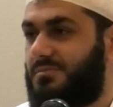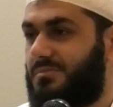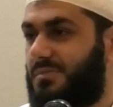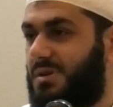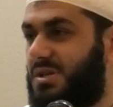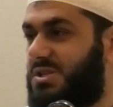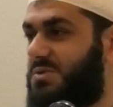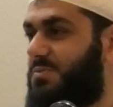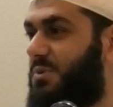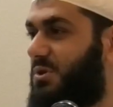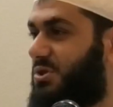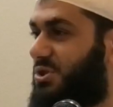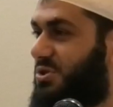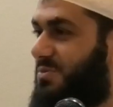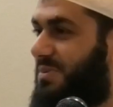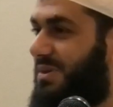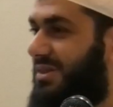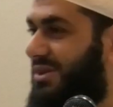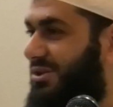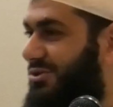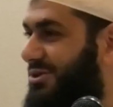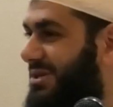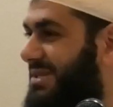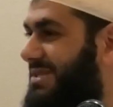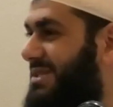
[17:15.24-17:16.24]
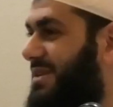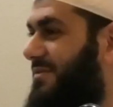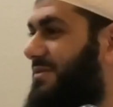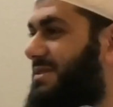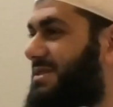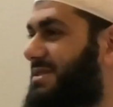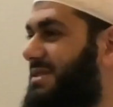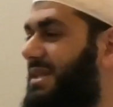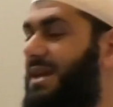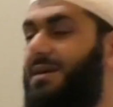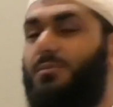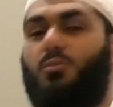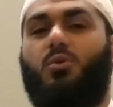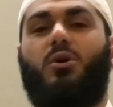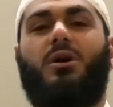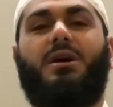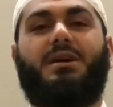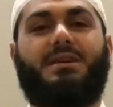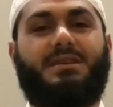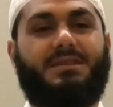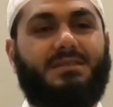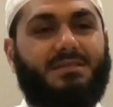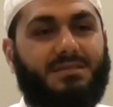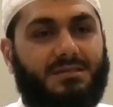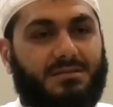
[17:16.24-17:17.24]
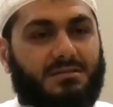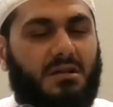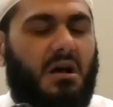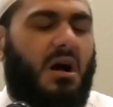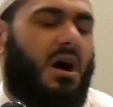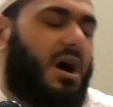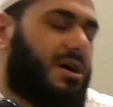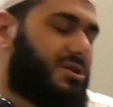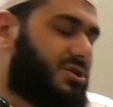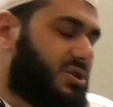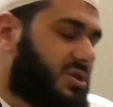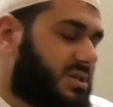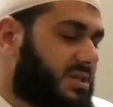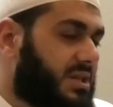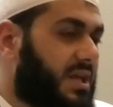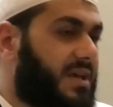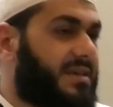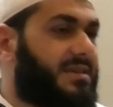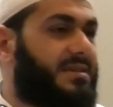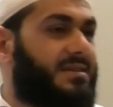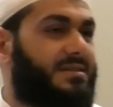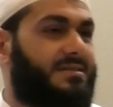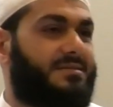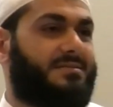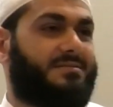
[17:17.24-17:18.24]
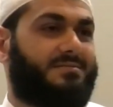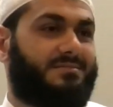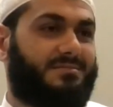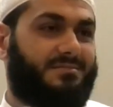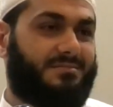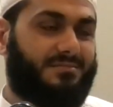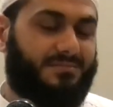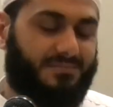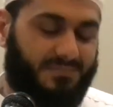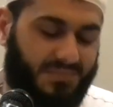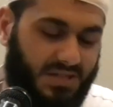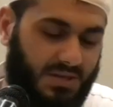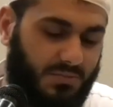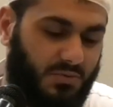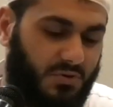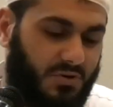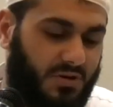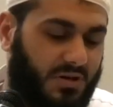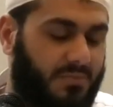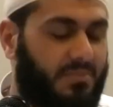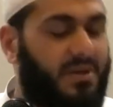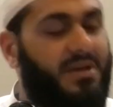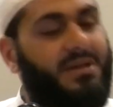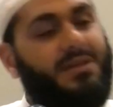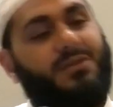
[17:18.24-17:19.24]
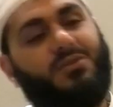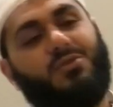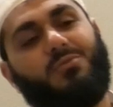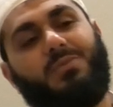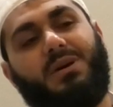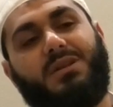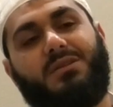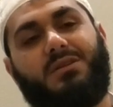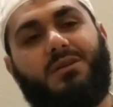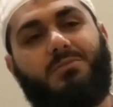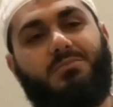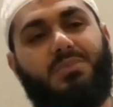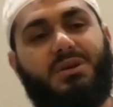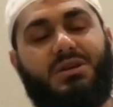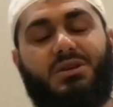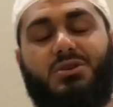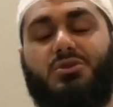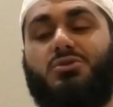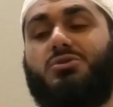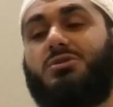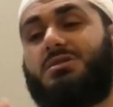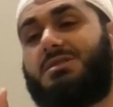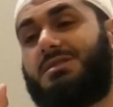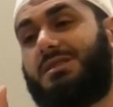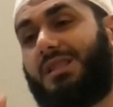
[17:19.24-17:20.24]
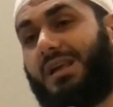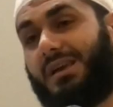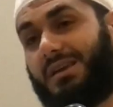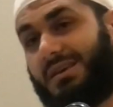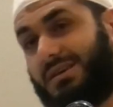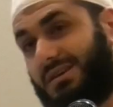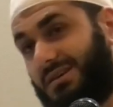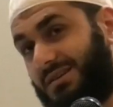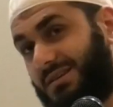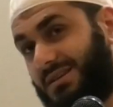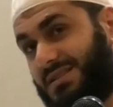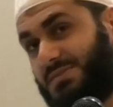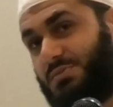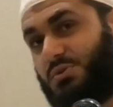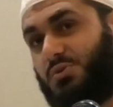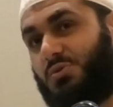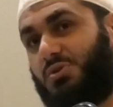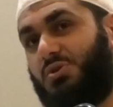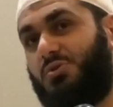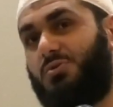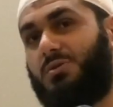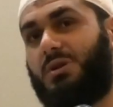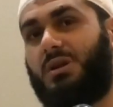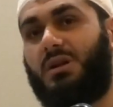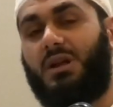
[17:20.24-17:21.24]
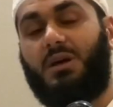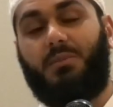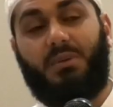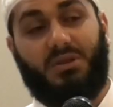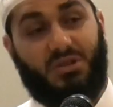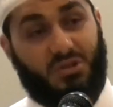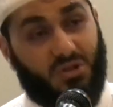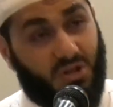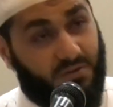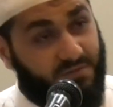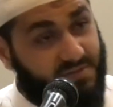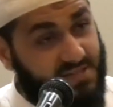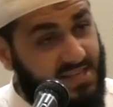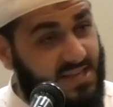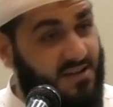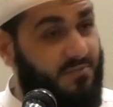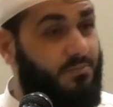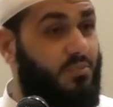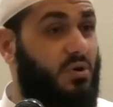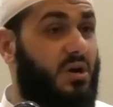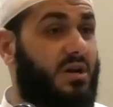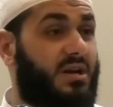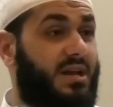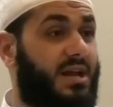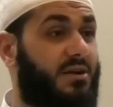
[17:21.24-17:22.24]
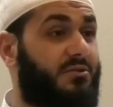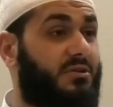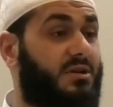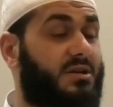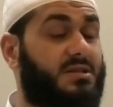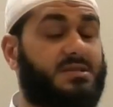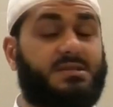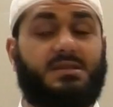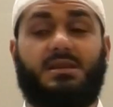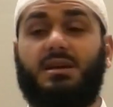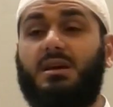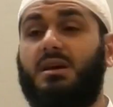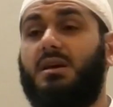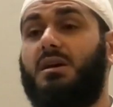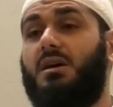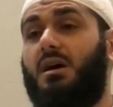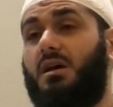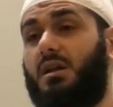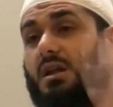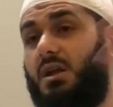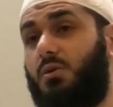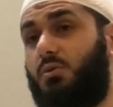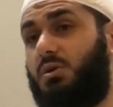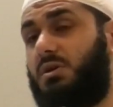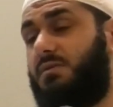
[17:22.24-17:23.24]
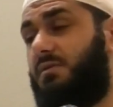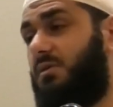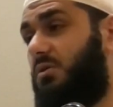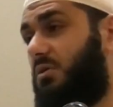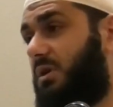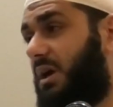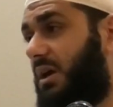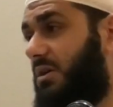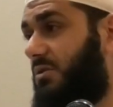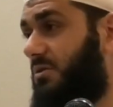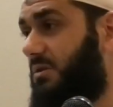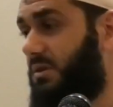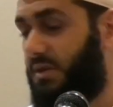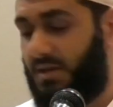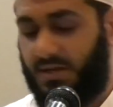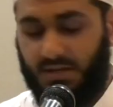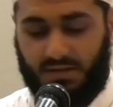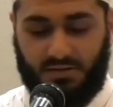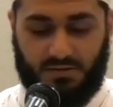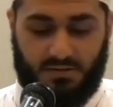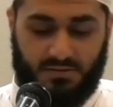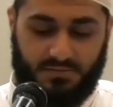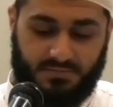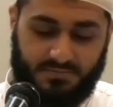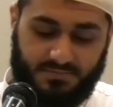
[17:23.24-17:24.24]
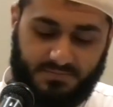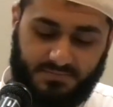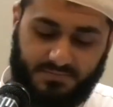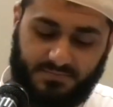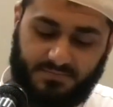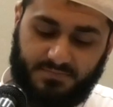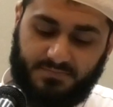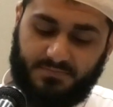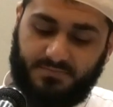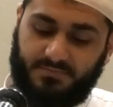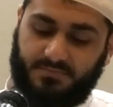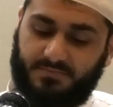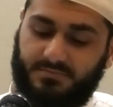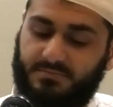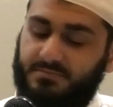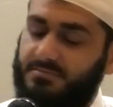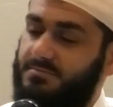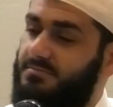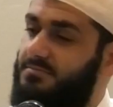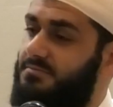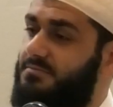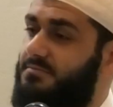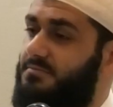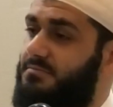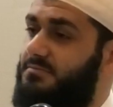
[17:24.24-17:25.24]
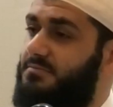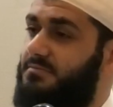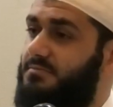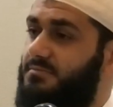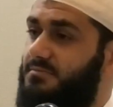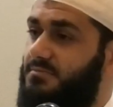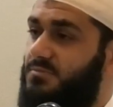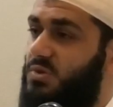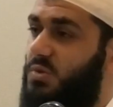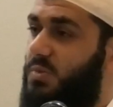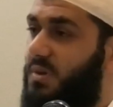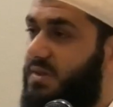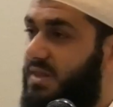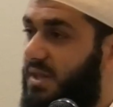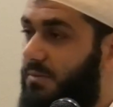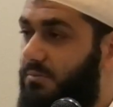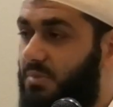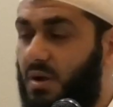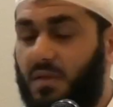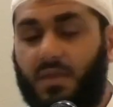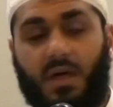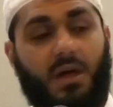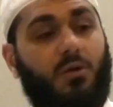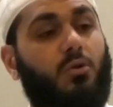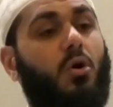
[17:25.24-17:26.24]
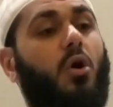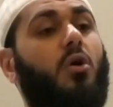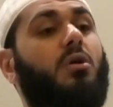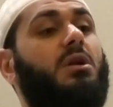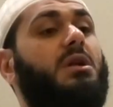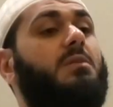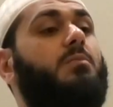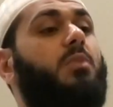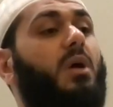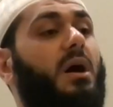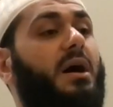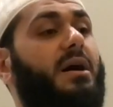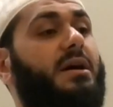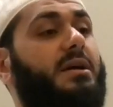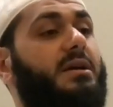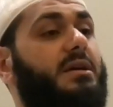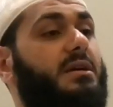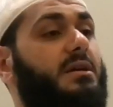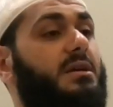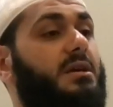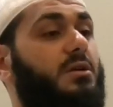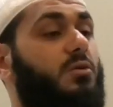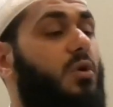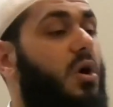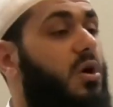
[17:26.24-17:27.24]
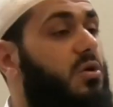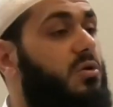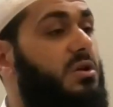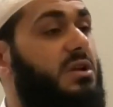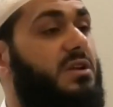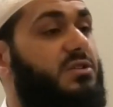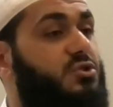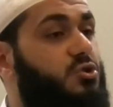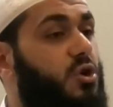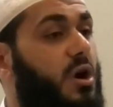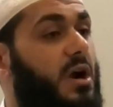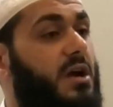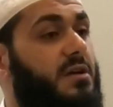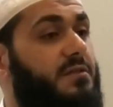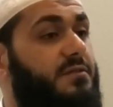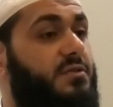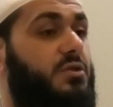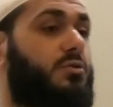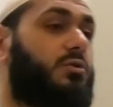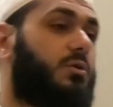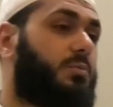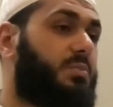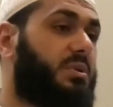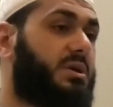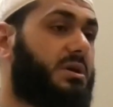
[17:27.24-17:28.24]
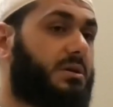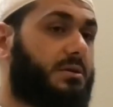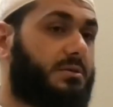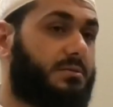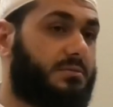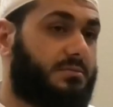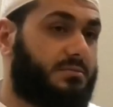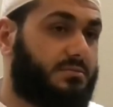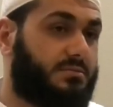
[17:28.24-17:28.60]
It's supposed to be the dress of Islam. Why? I just like it. You just like it, that's between you and Allah. But you know, if it's out of pride and arrogance, Allah won't even look at you in the akhirah. What about that brother who only drive European?